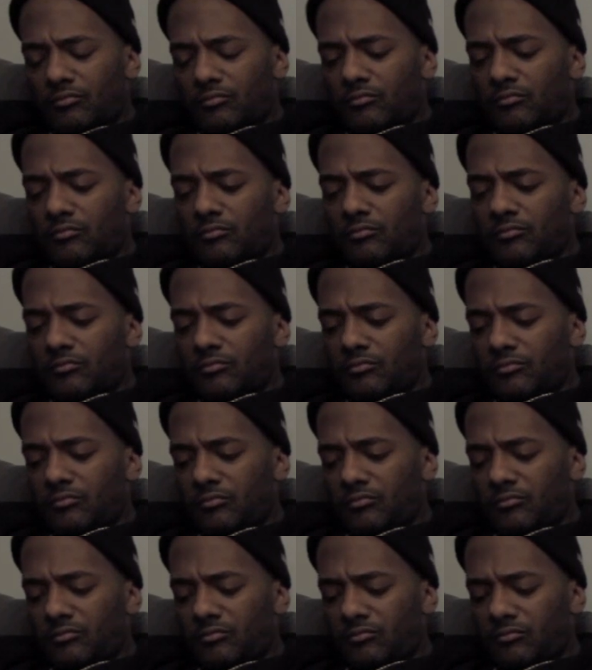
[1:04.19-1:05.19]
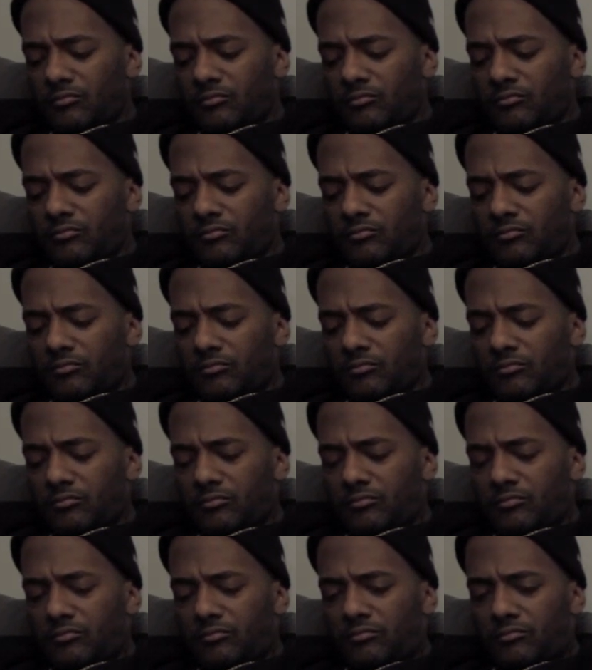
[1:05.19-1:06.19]

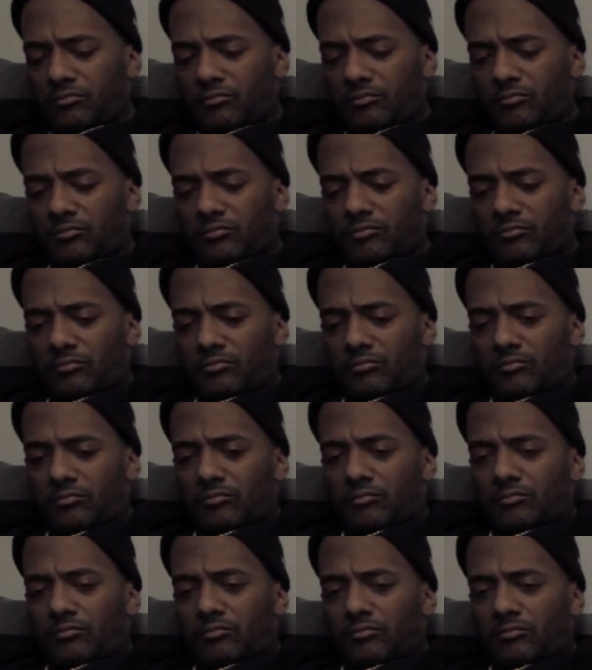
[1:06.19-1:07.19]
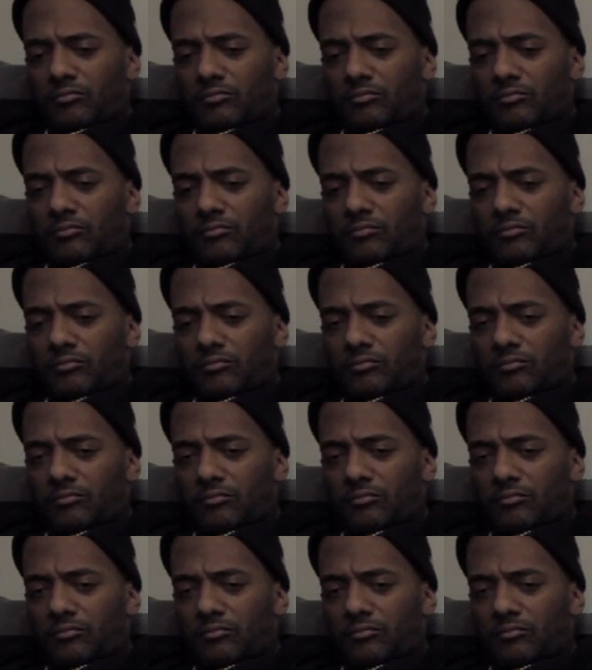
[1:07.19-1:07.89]
[no speech]